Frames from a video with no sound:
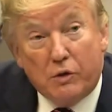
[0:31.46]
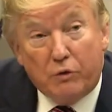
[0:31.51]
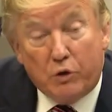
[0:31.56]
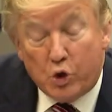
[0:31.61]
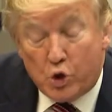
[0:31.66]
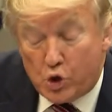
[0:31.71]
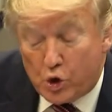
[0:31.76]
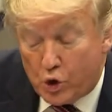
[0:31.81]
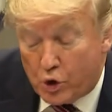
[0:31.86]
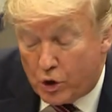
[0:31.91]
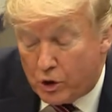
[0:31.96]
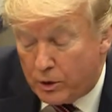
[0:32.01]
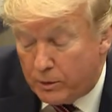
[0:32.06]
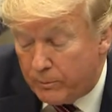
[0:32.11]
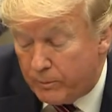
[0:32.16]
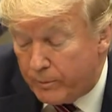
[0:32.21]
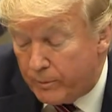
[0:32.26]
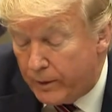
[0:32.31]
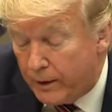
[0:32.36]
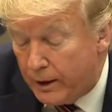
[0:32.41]
of the
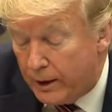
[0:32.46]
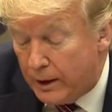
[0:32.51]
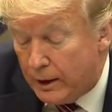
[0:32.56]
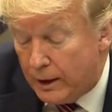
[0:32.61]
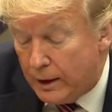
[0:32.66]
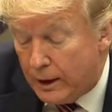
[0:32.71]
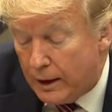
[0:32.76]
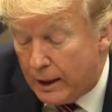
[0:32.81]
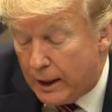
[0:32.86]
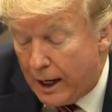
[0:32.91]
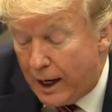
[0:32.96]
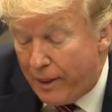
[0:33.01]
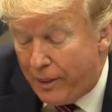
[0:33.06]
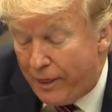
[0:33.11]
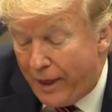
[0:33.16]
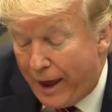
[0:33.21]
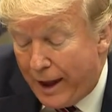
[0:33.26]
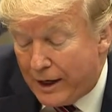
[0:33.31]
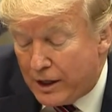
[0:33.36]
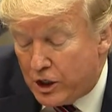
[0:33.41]
shooter
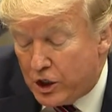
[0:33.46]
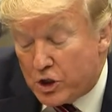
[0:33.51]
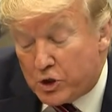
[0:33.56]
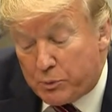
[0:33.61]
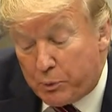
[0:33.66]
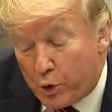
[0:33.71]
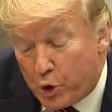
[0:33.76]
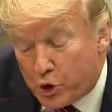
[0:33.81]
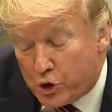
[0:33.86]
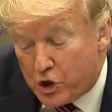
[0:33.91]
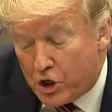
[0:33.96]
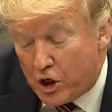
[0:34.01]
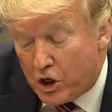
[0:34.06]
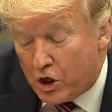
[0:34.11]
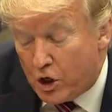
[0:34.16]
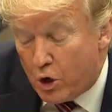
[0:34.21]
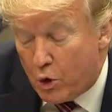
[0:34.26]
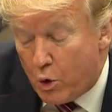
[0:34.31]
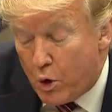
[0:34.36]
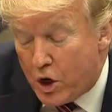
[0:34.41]
and that this
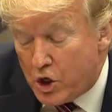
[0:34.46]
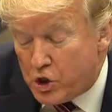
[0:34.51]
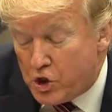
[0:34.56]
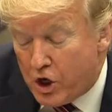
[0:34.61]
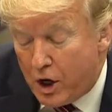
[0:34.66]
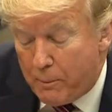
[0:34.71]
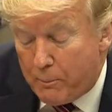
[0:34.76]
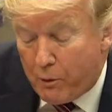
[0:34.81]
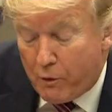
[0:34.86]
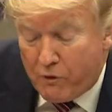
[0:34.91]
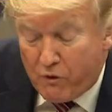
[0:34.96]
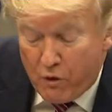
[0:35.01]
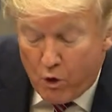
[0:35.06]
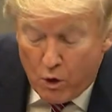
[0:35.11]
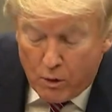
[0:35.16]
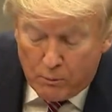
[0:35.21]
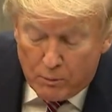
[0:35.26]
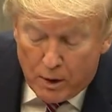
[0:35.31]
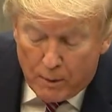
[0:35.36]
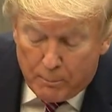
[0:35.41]
person in no way, shape, or
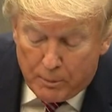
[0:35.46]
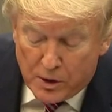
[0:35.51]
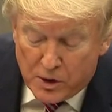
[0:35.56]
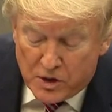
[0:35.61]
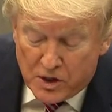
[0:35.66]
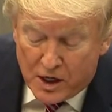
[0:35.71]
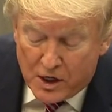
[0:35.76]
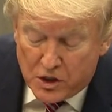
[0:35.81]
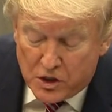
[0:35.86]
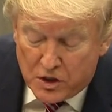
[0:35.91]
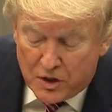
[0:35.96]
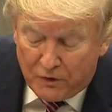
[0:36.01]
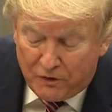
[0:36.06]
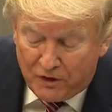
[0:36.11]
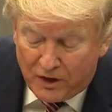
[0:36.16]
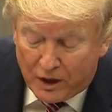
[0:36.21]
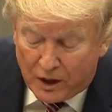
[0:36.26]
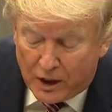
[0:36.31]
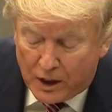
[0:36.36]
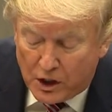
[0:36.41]
form represents
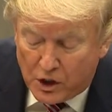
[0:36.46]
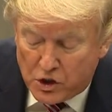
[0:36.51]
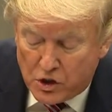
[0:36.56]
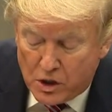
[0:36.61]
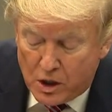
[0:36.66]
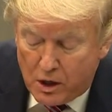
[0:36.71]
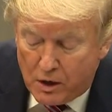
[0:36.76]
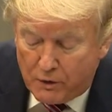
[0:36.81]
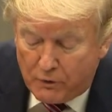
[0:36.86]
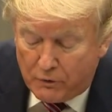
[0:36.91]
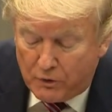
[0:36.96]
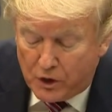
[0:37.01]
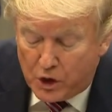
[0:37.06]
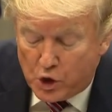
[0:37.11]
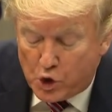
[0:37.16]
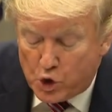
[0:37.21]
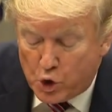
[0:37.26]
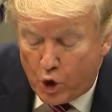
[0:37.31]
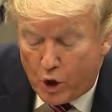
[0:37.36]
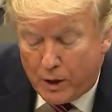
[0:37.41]
the feelings of
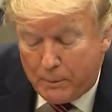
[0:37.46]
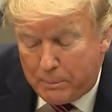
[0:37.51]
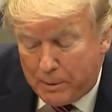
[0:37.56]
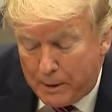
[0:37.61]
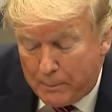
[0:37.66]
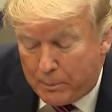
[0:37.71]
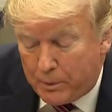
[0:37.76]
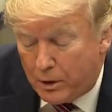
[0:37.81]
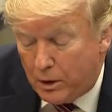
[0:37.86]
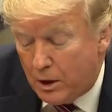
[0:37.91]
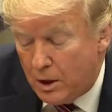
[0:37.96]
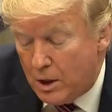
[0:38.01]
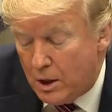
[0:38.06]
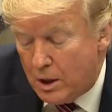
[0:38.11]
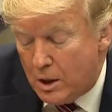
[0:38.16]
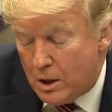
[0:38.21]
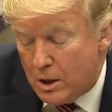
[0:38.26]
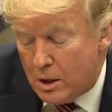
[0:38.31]
the Saudi people